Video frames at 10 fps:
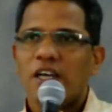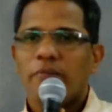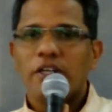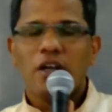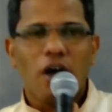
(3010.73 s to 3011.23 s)

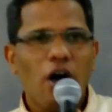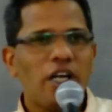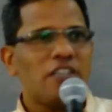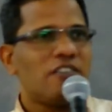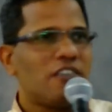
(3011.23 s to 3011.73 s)
when God
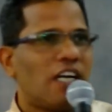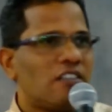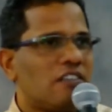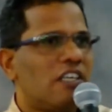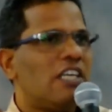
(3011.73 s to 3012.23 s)
is
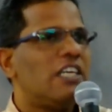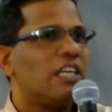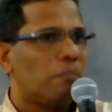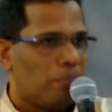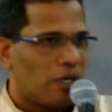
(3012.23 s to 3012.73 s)
chastening a
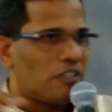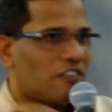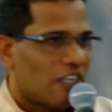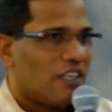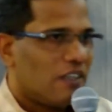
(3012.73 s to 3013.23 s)

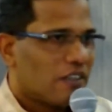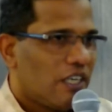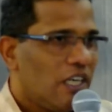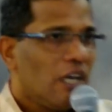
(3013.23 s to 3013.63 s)
person. Okay?